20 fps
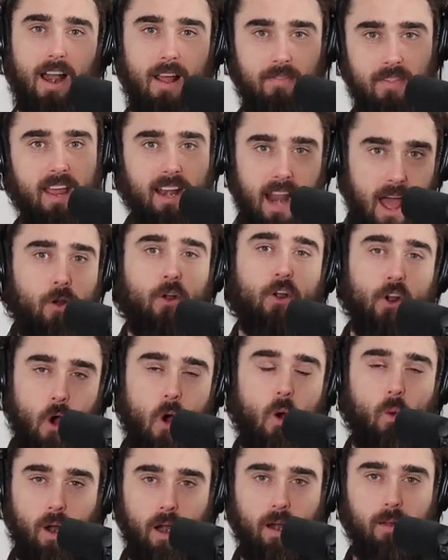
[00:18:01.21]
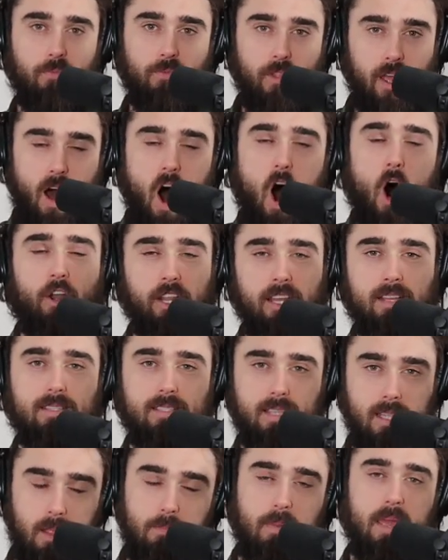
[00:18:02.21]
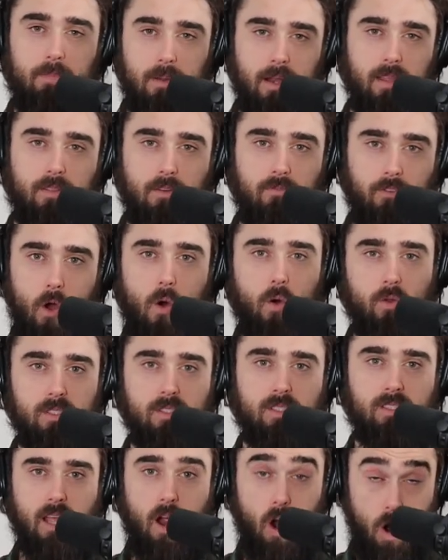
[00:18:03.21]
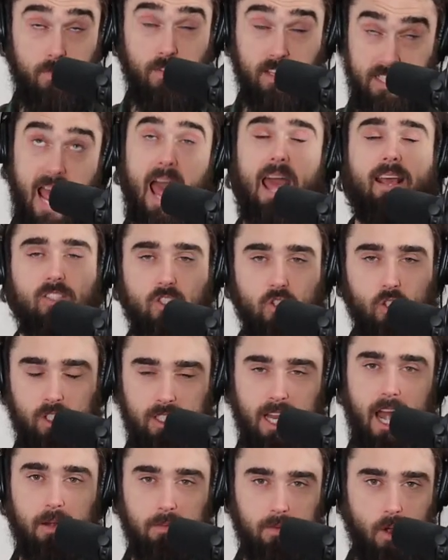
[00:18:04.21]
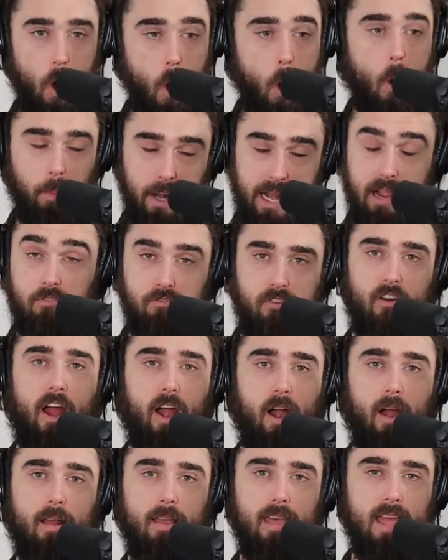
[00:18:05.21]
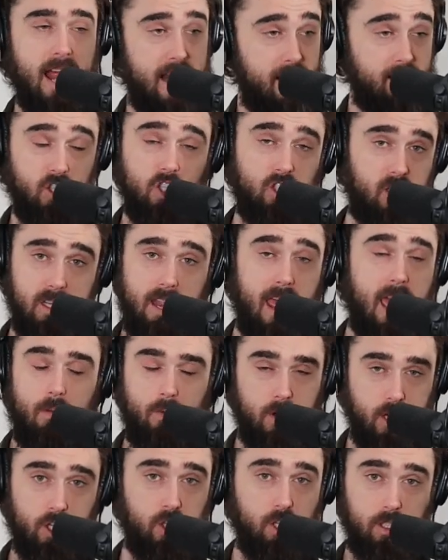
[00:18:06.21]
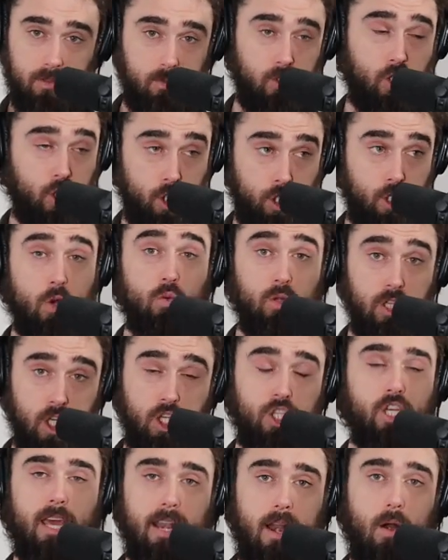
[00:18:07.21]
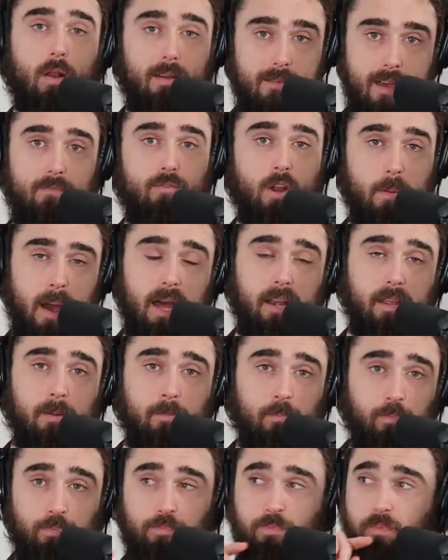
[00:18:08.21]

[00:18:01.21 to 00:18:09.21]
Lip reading: And then out of nowhere, the audience and the people on the floats or the tanks just start opening fire, and it's just a day where you just shoot the shit out of everybody.